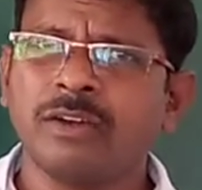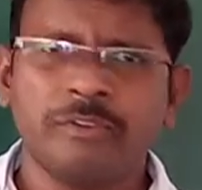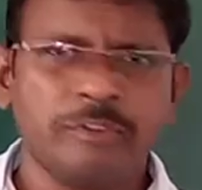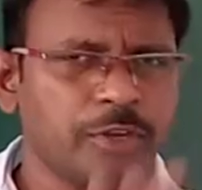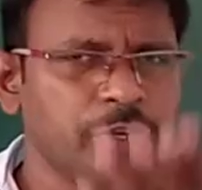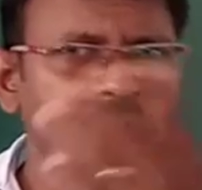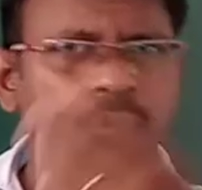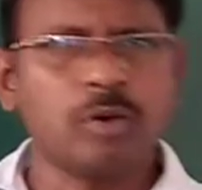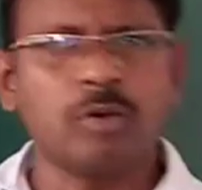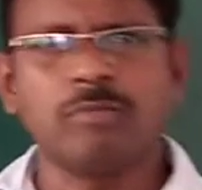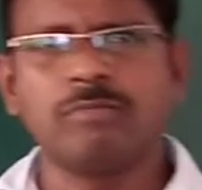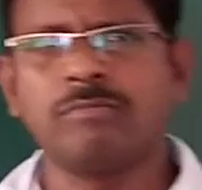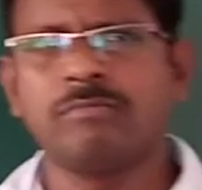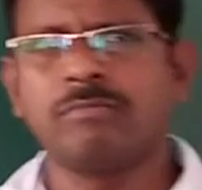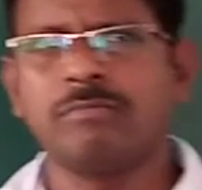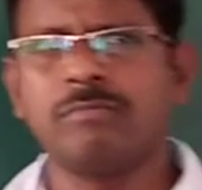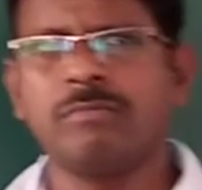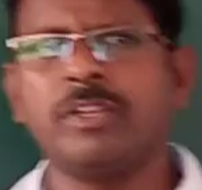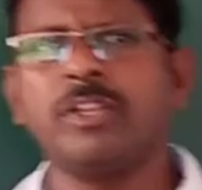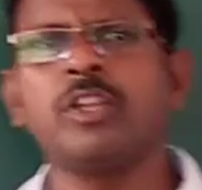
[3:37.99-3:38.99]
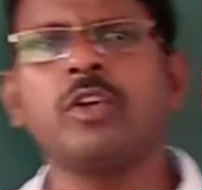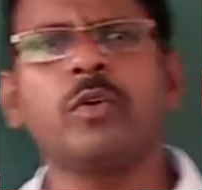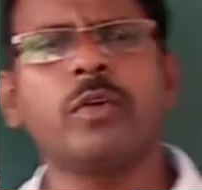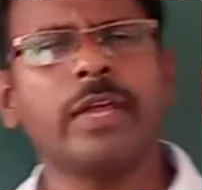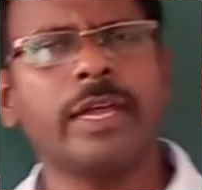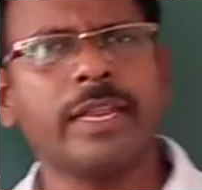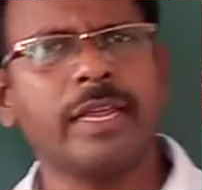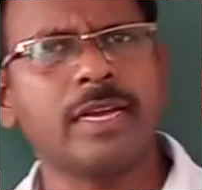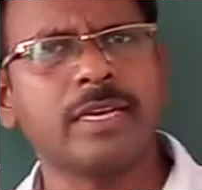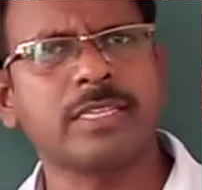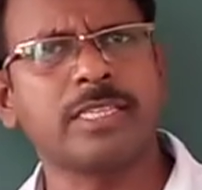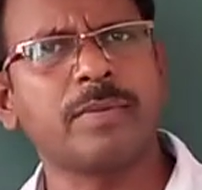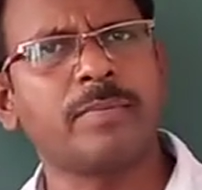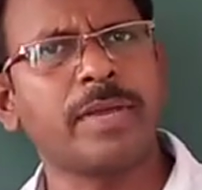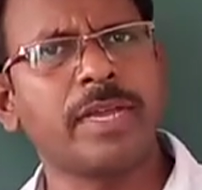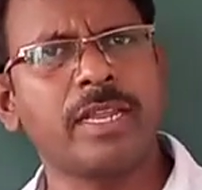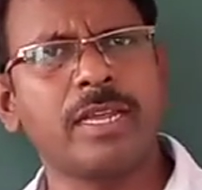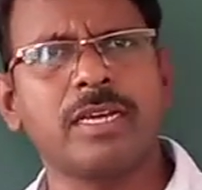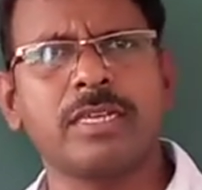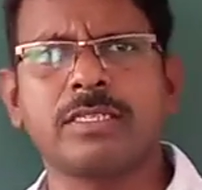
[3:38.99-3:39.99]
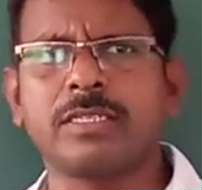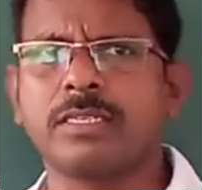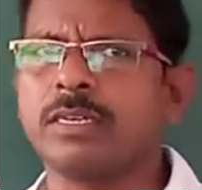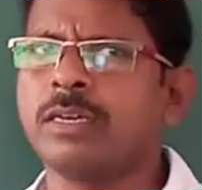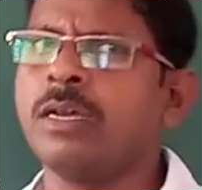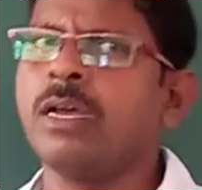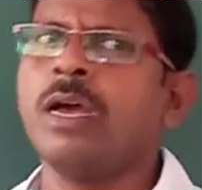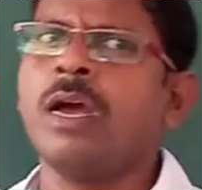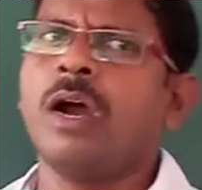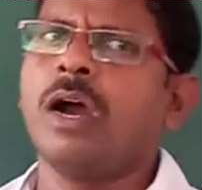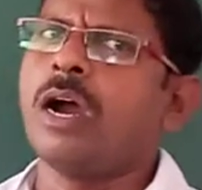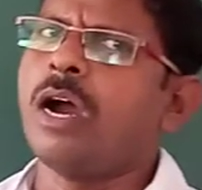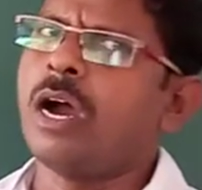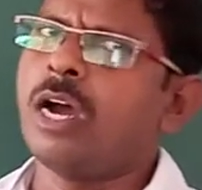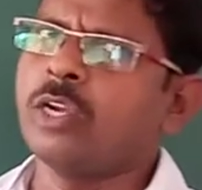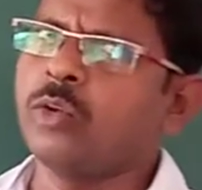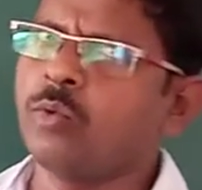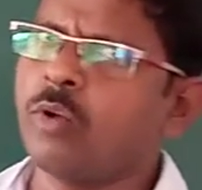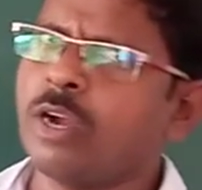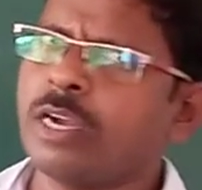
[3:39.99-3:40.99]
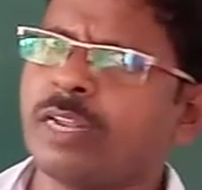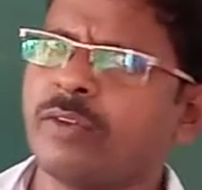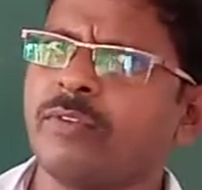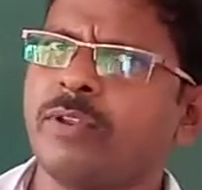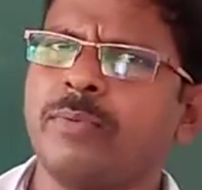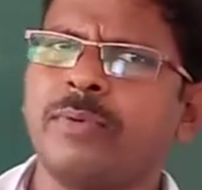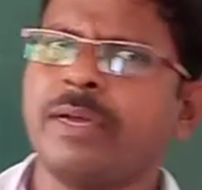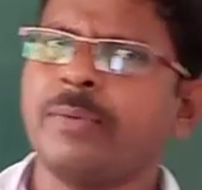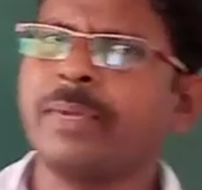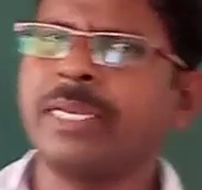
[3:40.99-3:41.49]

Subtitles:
In your area, some areas hard water will be,